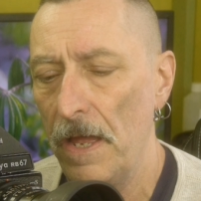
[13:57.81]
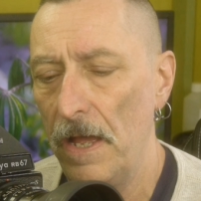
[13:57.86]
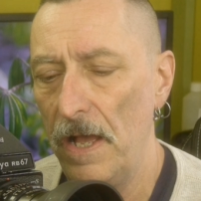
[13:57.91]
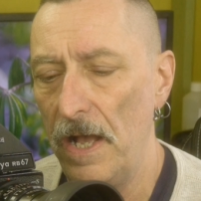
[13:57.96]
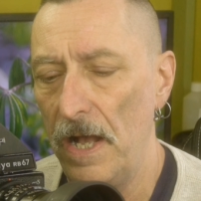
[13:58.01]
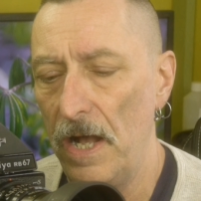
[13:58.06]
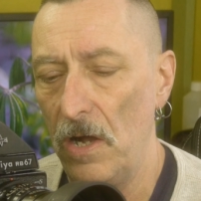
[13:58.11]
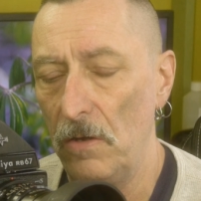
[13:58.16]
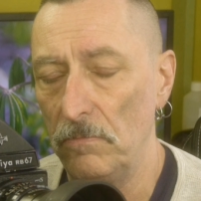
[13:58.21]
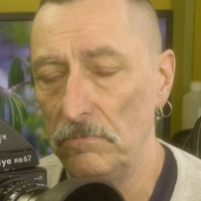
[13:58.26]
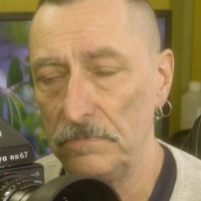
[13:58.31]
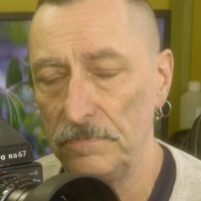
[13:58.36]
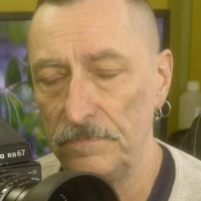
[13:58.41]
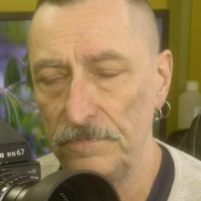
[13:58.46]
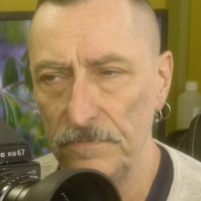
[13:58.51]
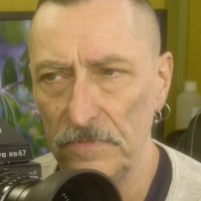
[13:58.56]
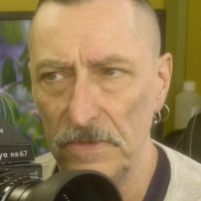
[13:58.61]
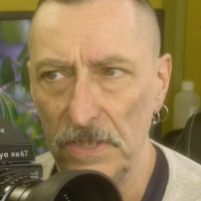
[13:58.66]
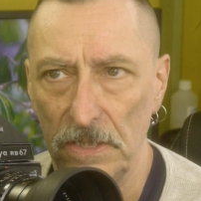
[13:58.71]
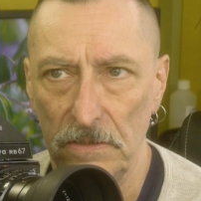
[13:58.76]

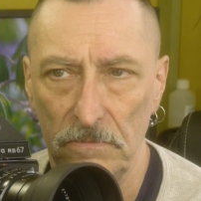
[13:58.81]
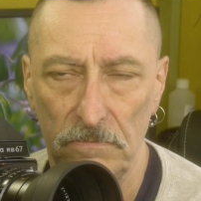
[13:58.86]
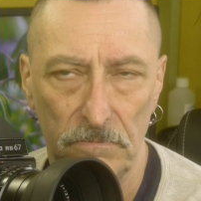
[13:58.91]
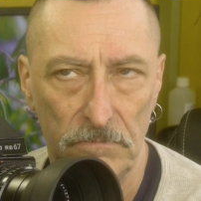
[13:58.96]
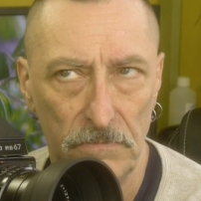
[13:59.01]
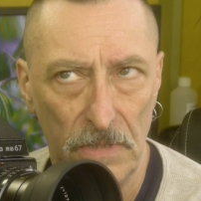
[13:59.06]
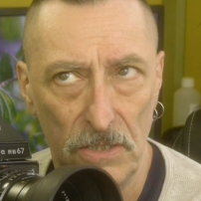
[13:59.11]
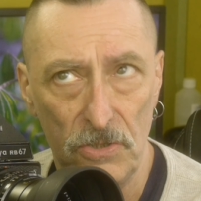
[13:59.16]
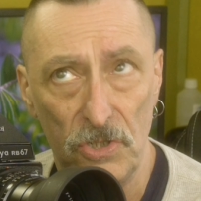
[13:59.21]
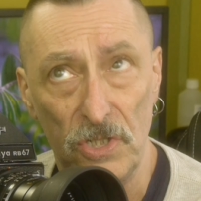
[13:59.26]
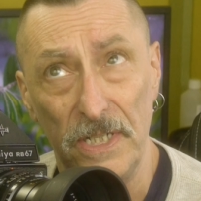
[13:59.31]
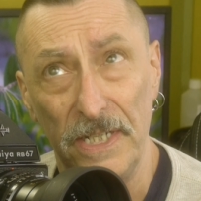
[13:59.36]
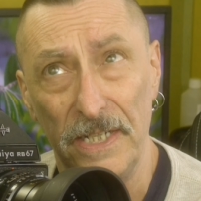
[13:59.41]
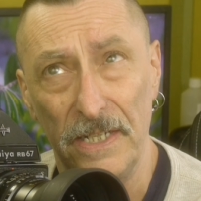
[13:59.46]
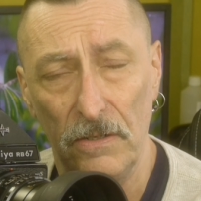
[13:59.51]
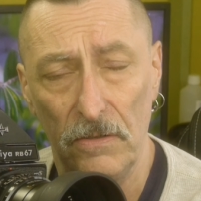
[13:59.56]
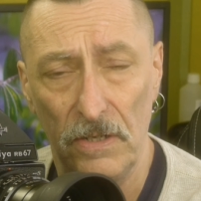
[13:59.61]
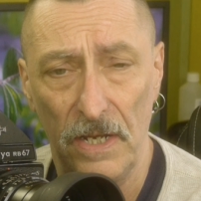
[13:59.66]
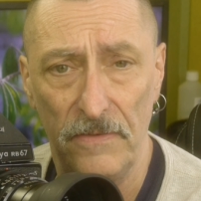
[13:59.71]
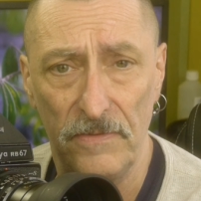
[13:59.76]
that mostly
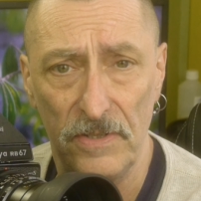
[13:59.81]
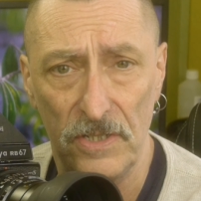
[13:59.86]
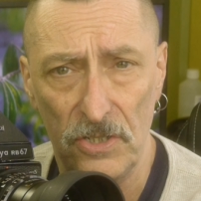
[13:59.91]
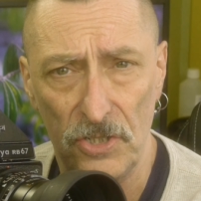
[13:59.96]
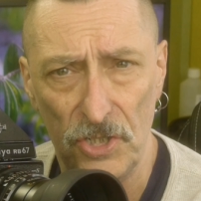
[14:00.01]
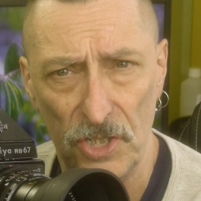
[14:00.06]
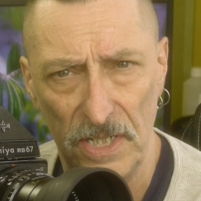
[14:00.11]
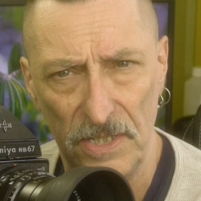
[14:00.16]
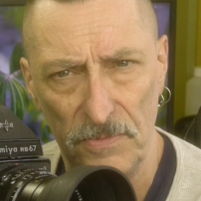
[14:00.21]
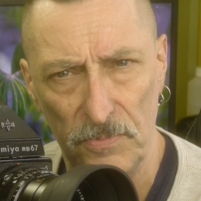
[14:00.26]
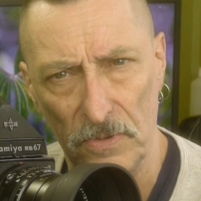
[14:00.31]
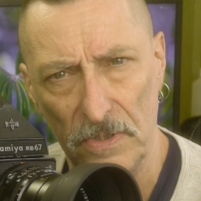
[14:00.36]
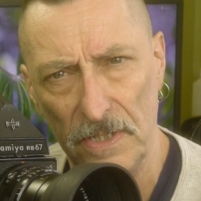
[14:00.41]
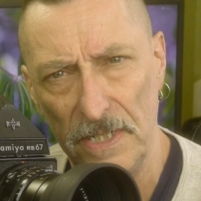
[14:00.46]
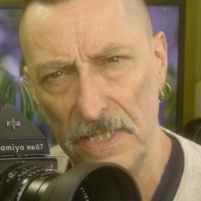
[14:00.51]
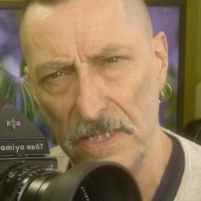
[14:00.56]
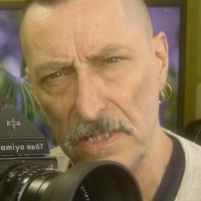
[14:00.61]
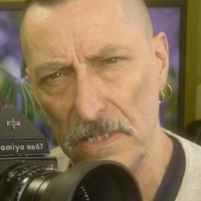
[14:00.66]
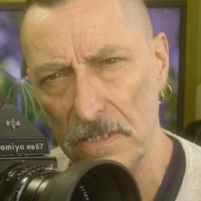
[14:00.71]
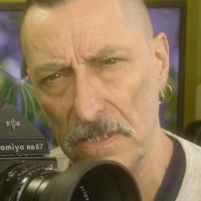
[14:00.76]
don't have interchangeable
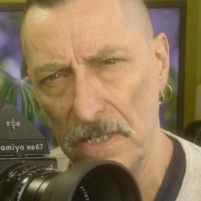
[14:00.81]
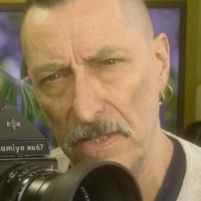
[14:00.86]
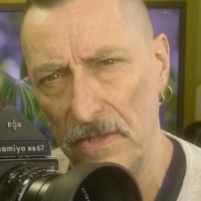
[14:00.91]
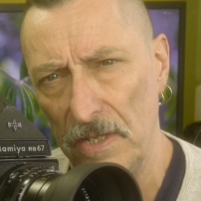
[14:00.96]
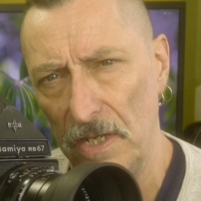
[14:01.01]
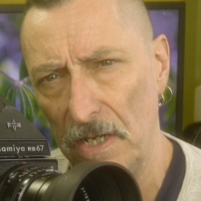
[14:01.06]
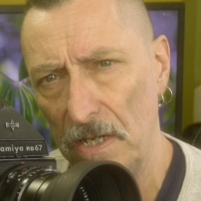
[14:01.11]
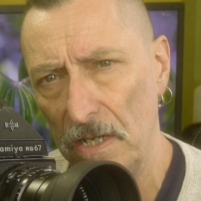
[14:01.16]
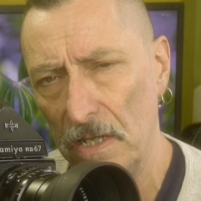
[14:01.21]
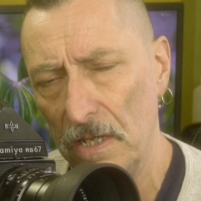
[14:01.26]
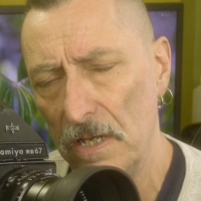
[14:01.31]
lenses, I think.